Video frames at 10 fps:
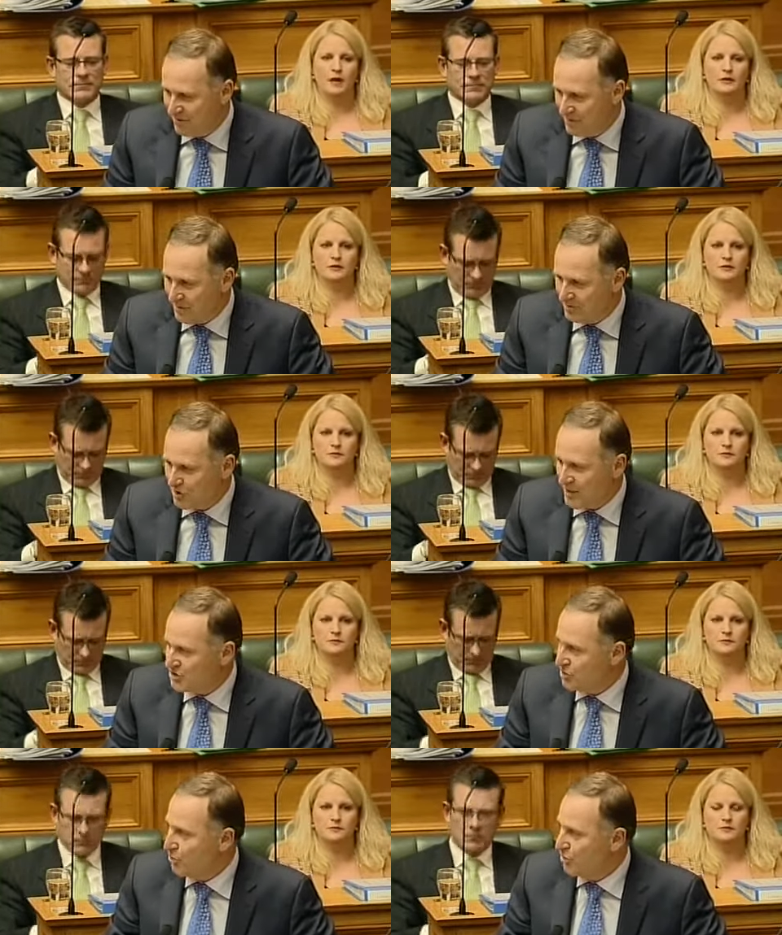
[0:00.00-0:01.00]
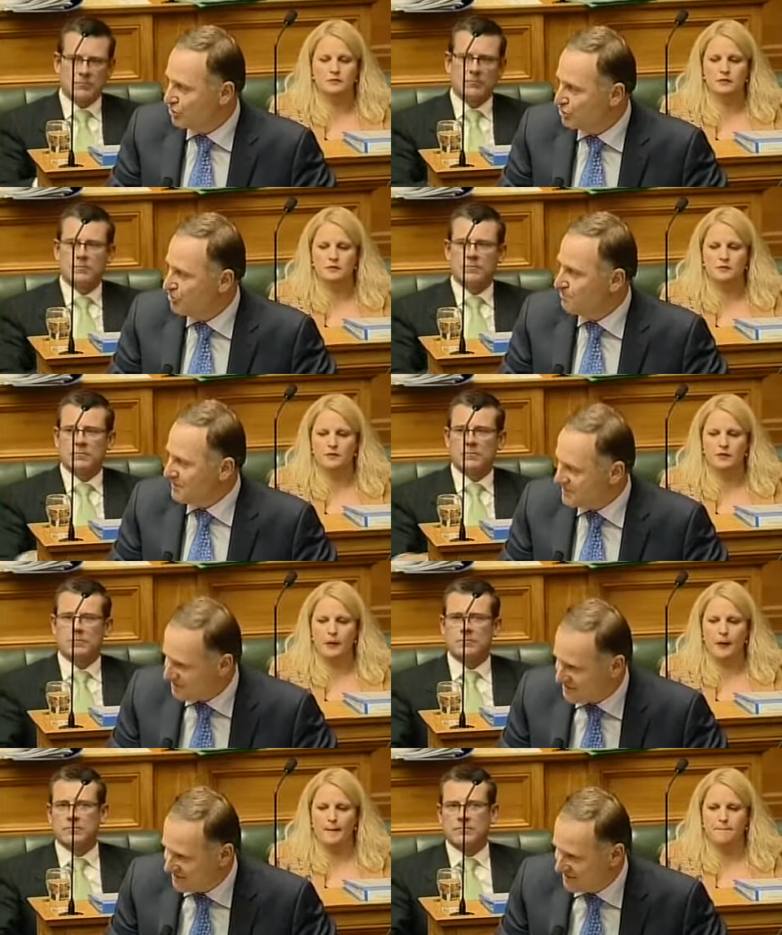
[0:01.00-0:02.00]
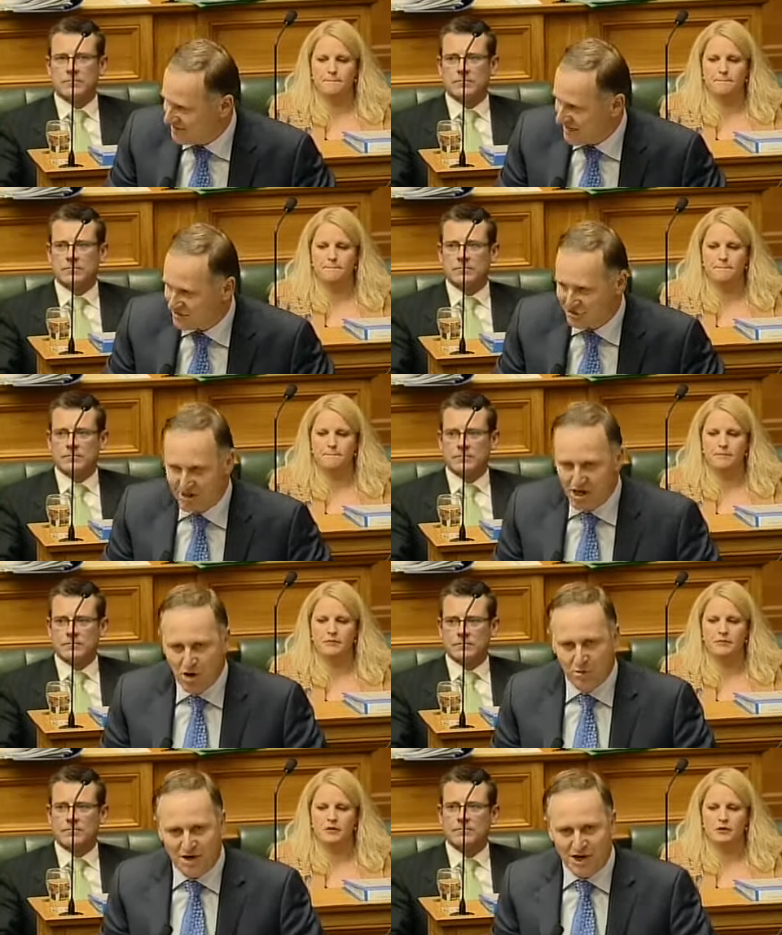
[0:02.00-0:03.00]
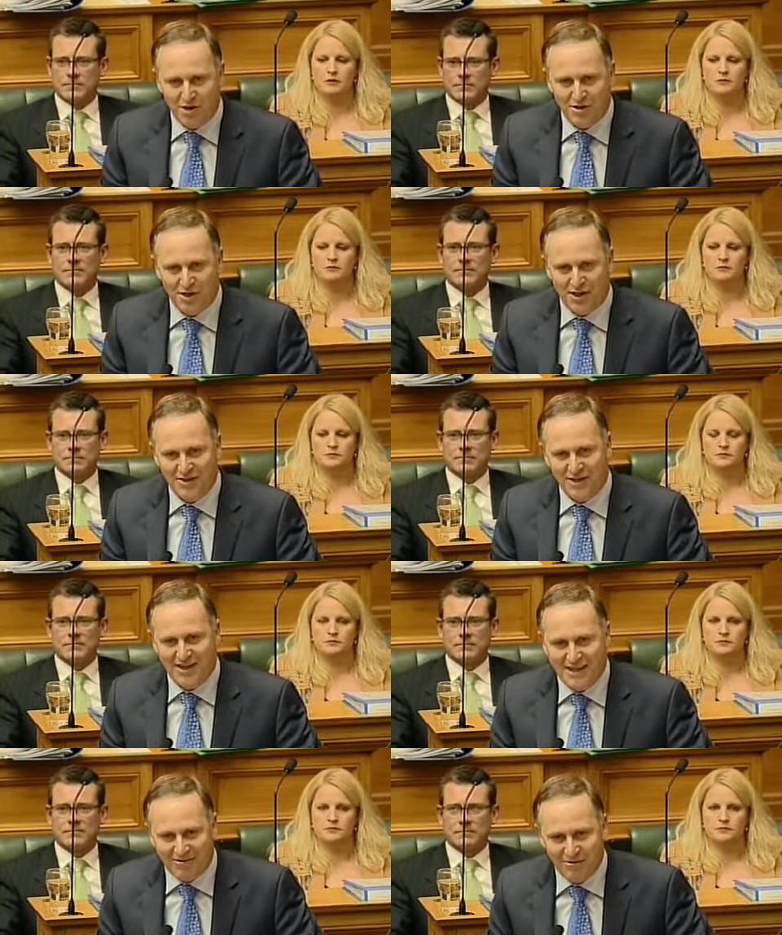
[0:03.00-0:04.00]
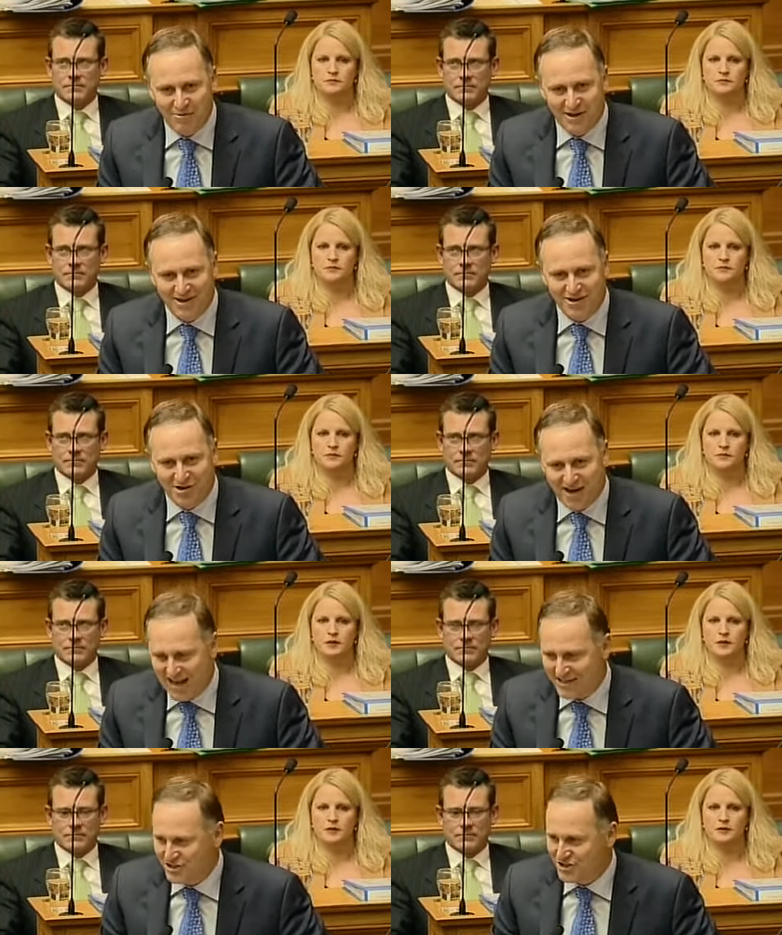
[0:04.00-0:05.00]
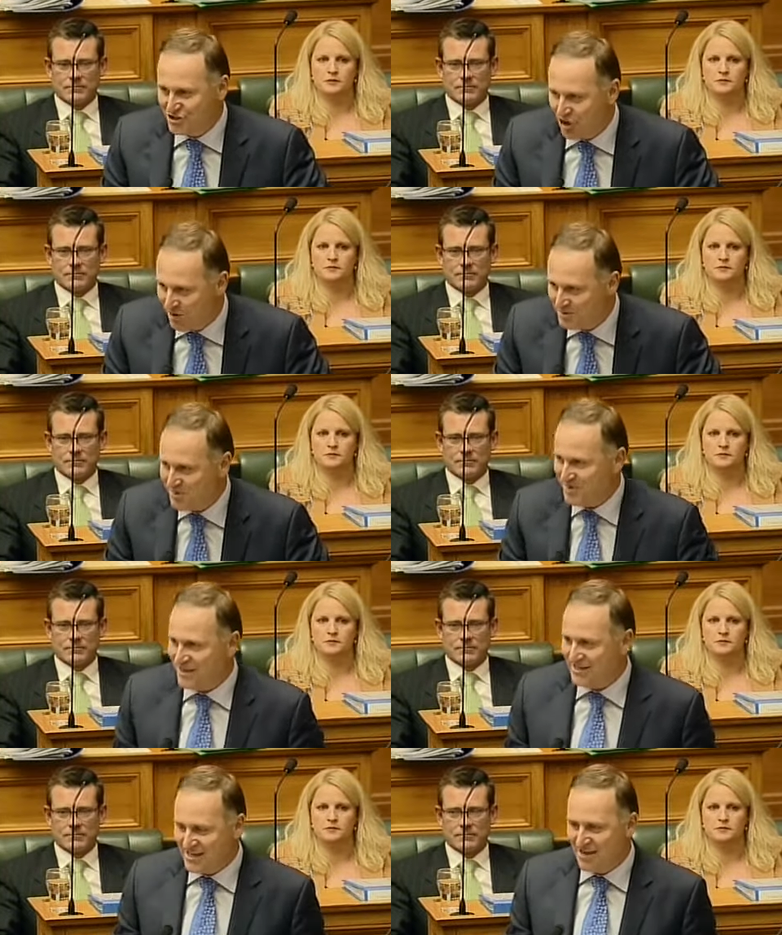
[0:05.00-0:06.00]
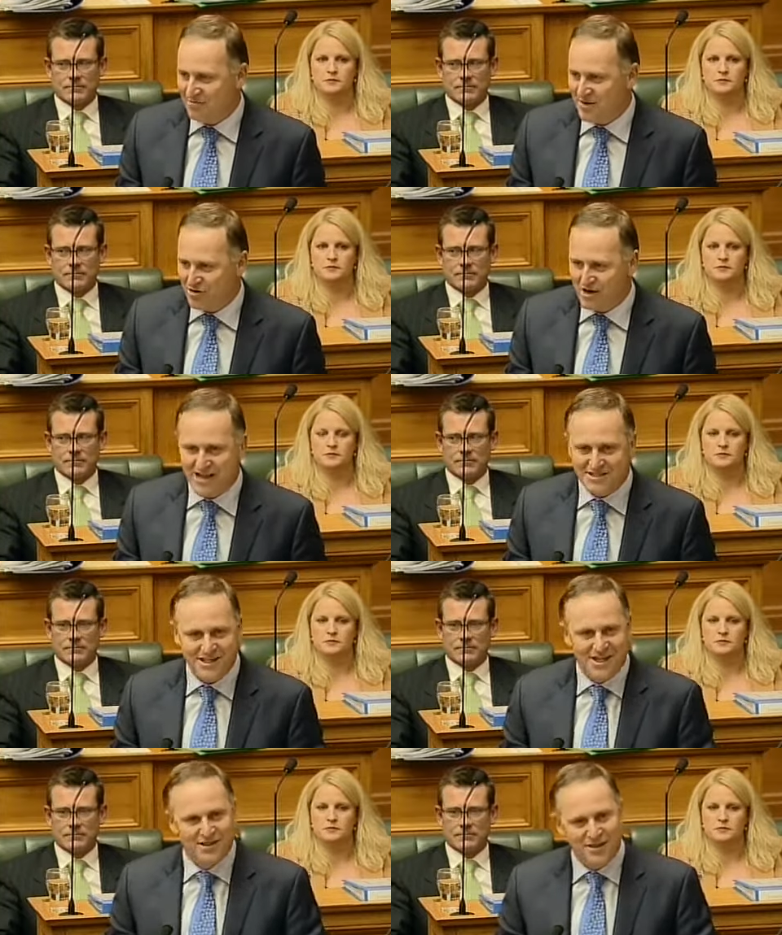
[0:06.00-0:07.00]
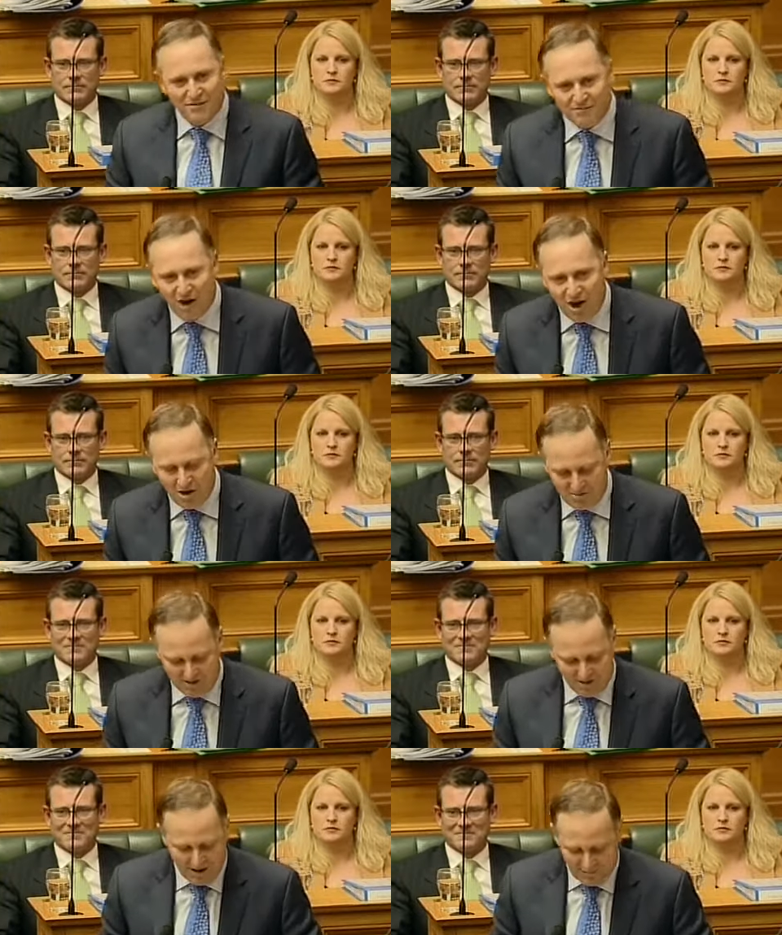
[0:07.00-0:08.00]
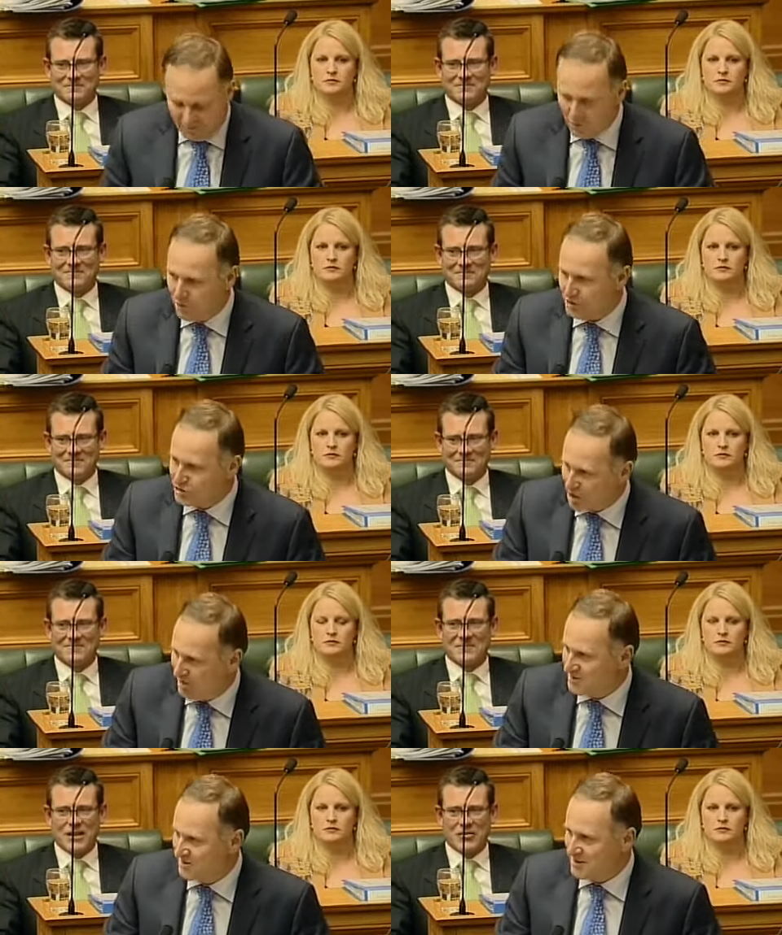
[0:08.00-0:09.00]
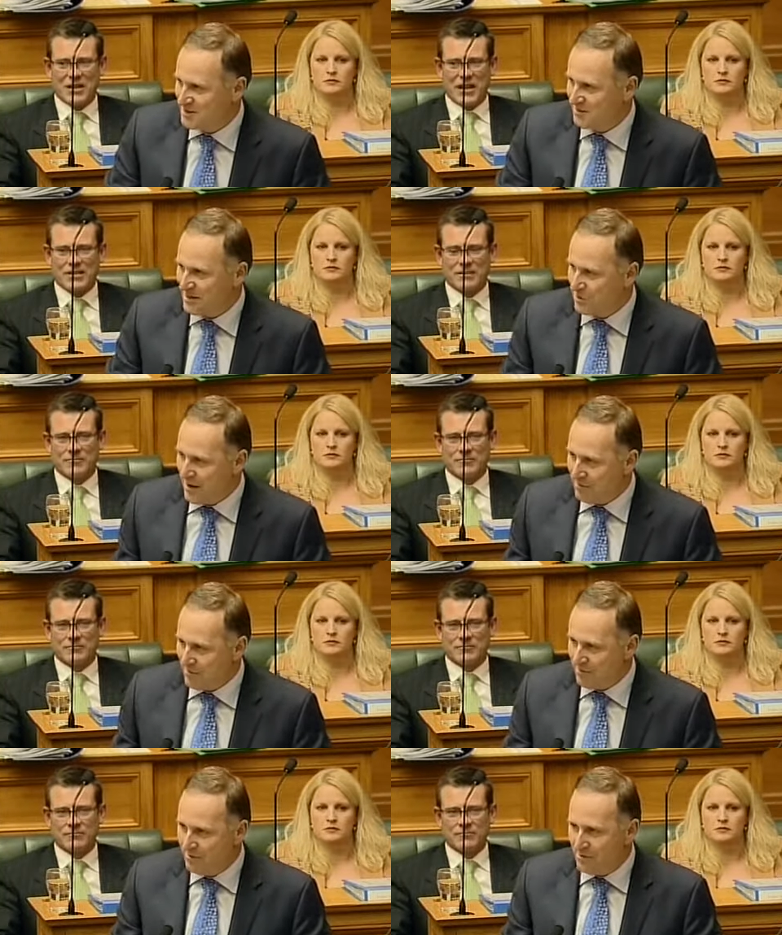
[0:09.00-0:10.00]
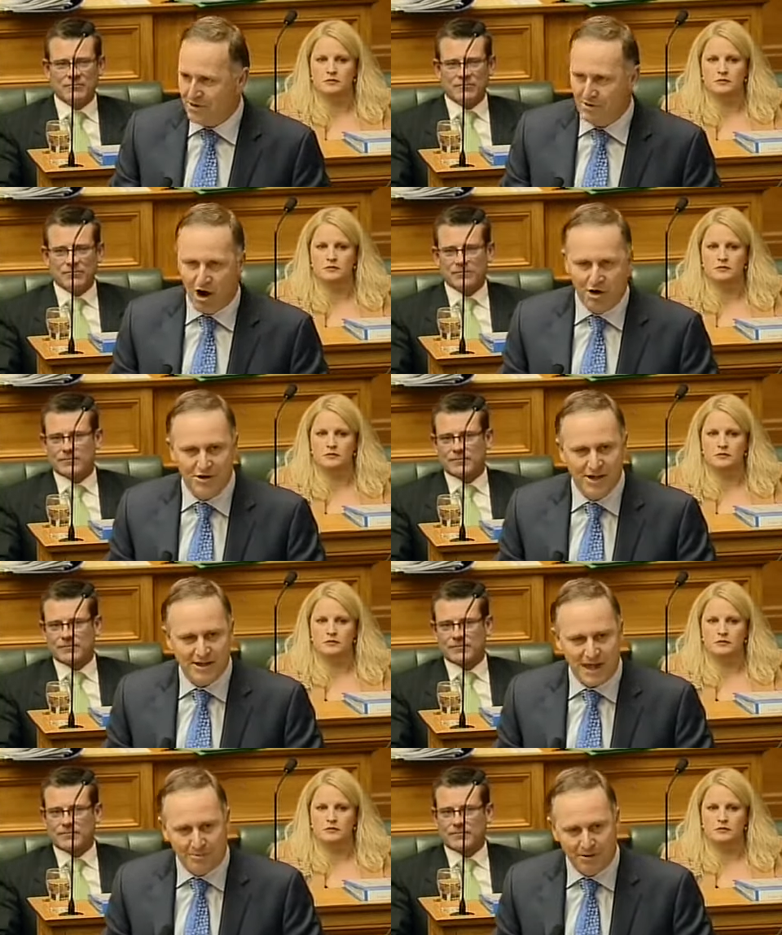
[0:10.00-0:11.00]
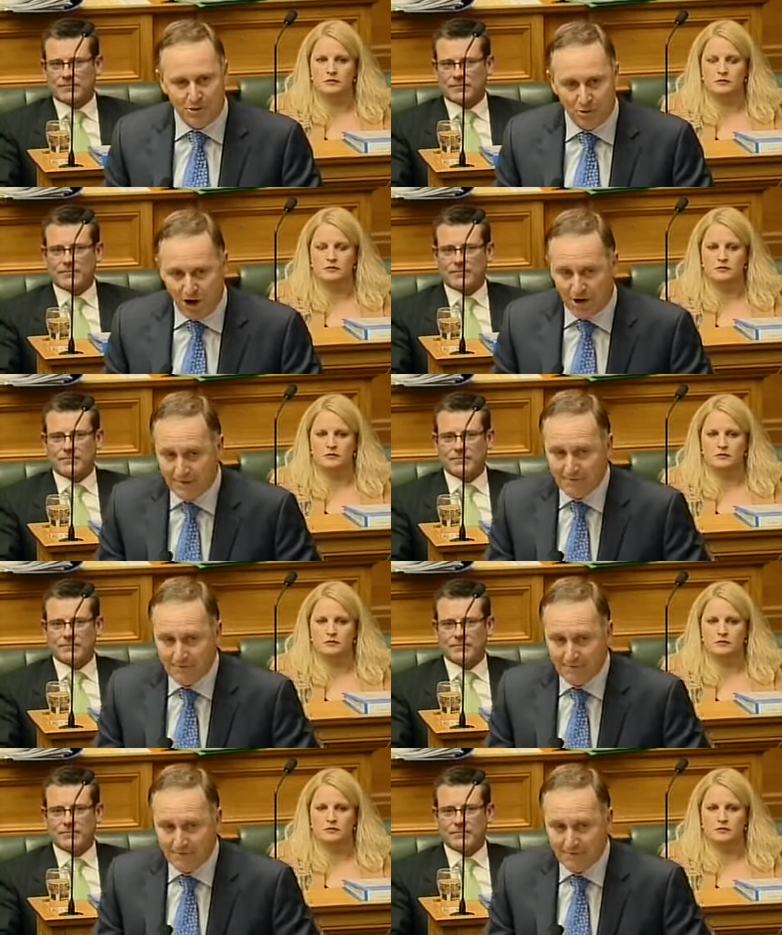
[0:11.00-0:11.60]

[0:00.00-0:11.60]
Speaker 1: for people to actually want to do business in this country. We don't think the government creates jobs. We think the government creates the environment for jobs, Mister Speaker, where people put their own capital at work.